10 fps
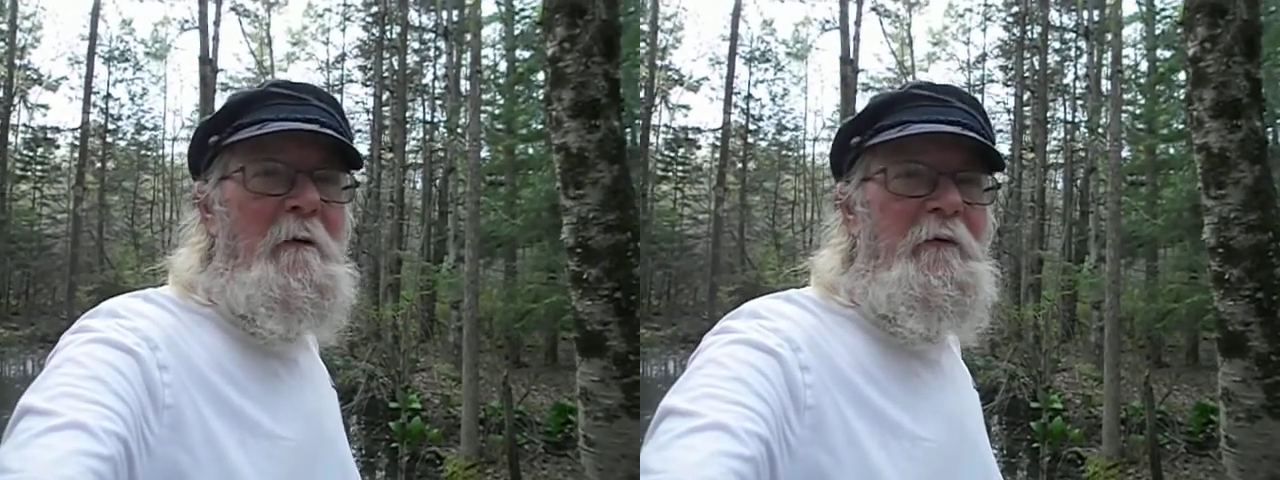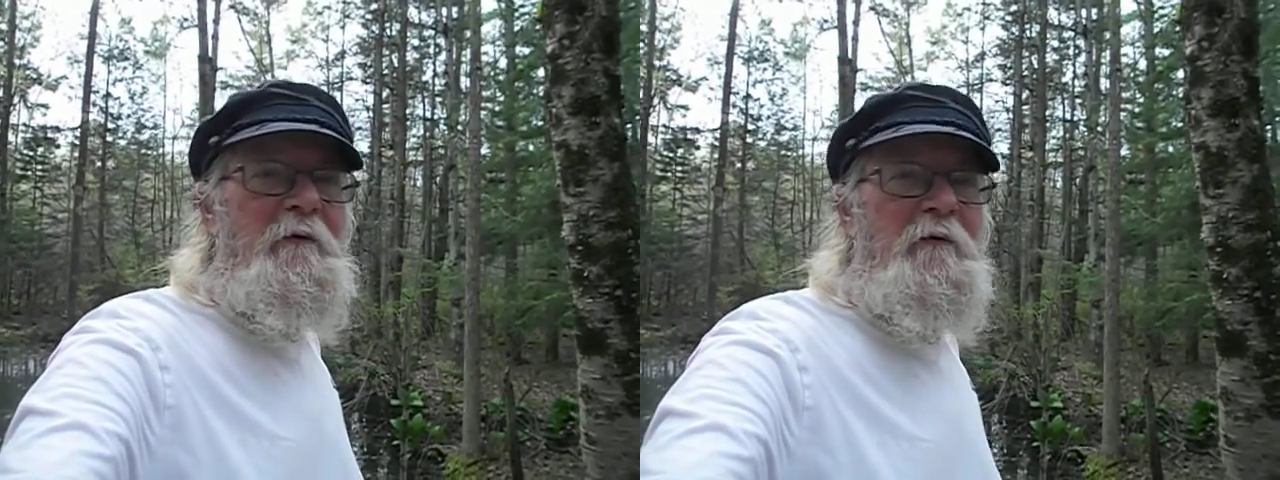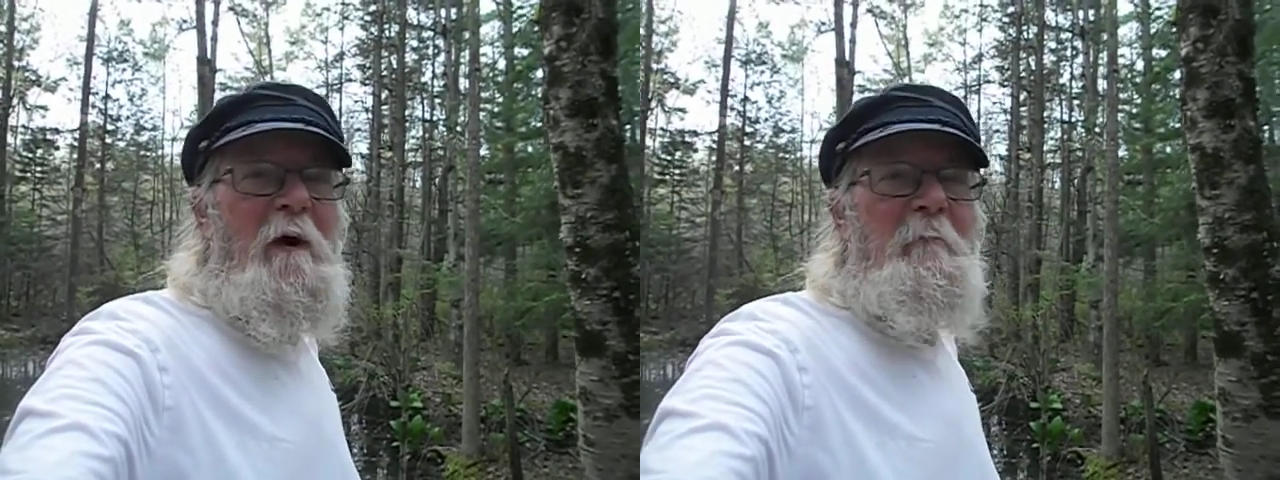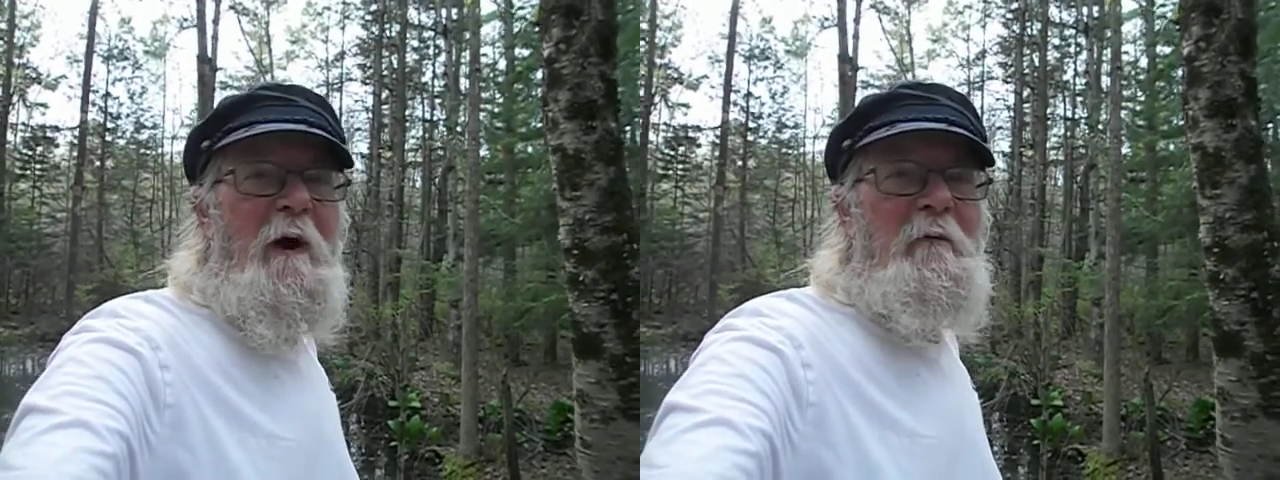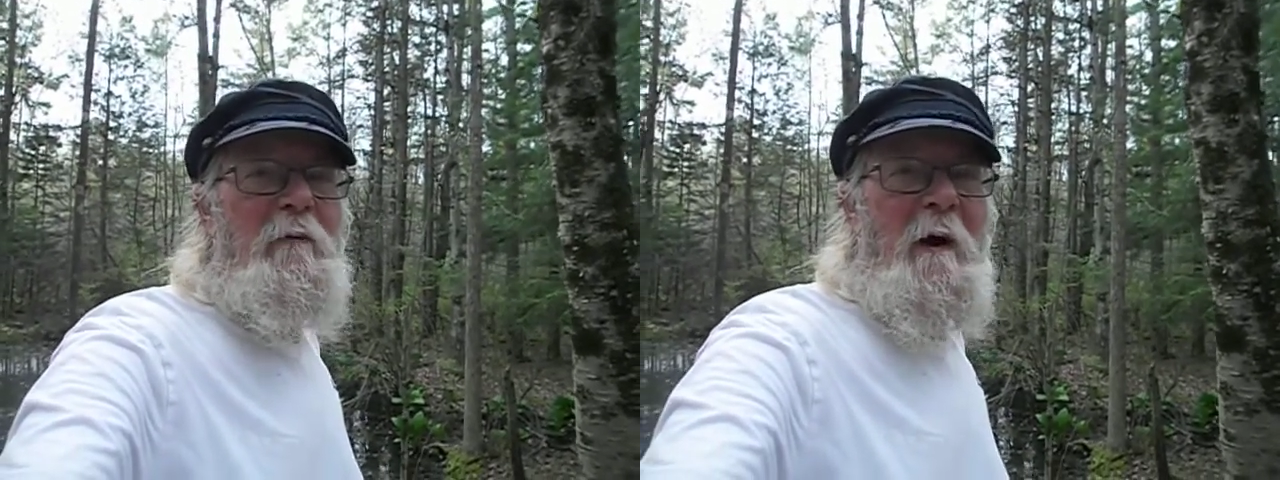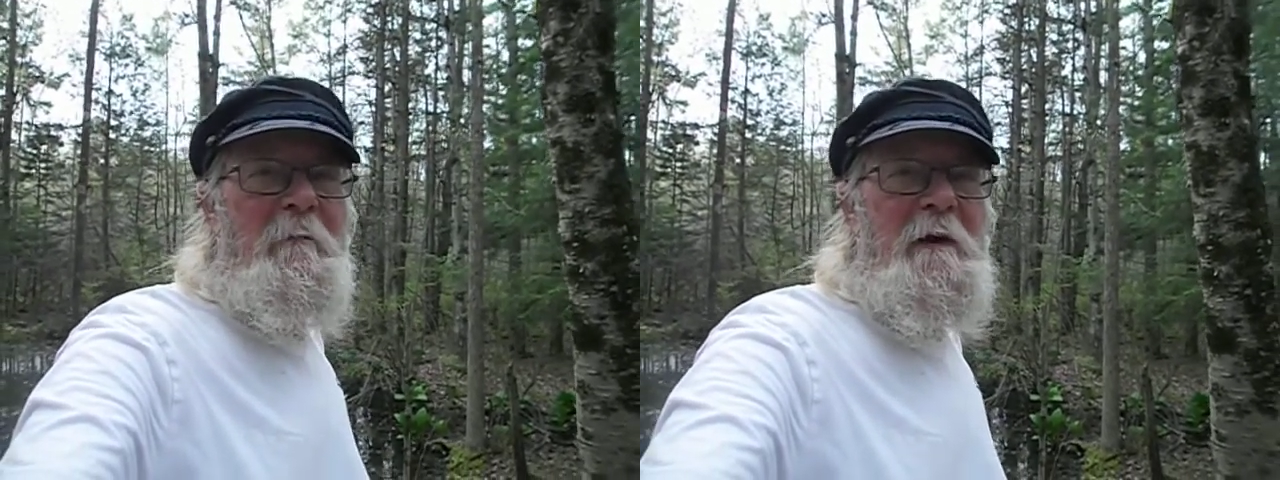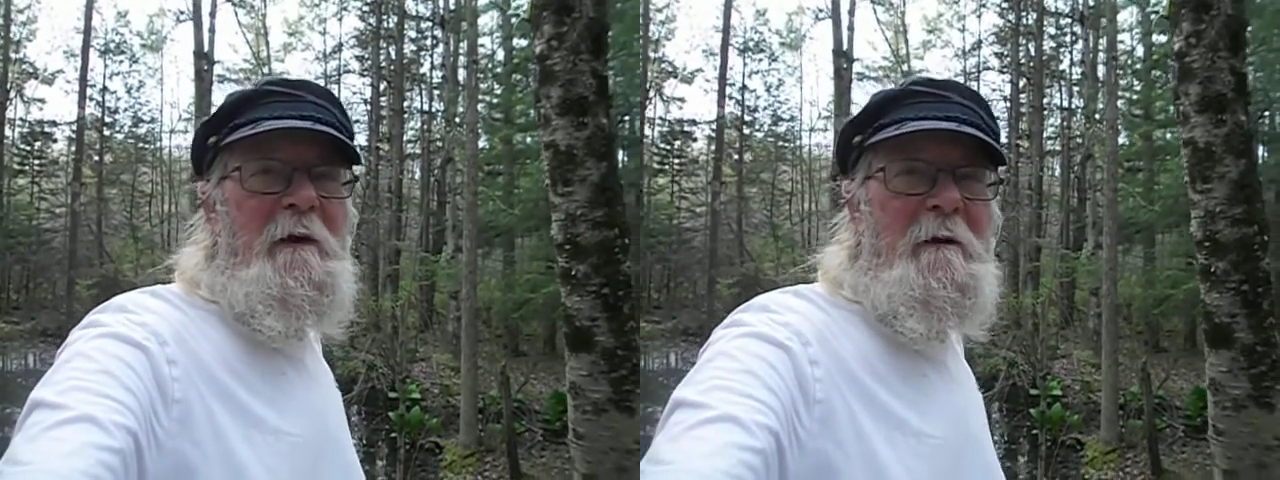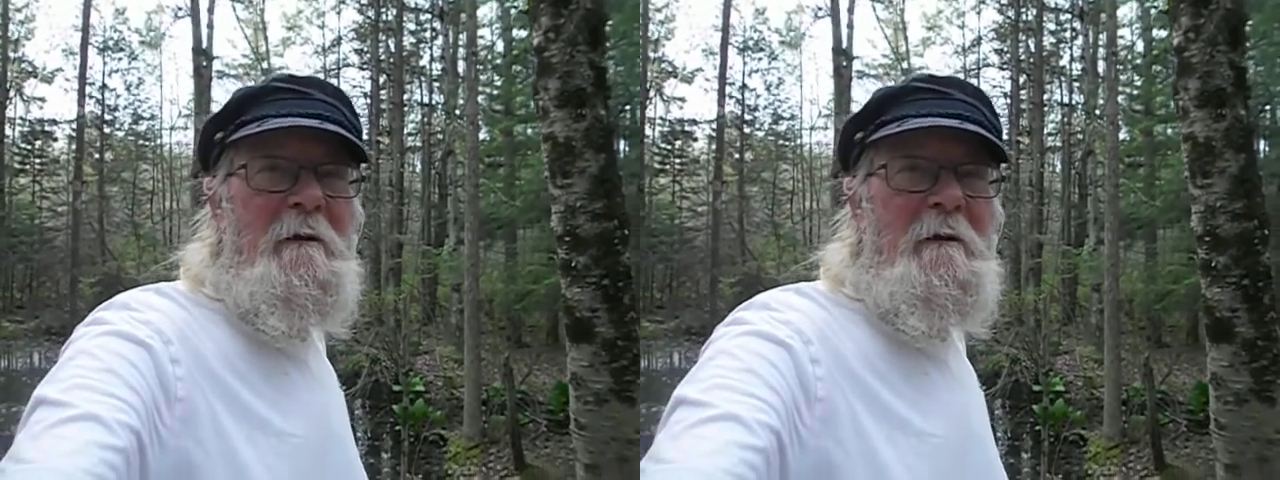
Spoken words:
He says, "You're on private property."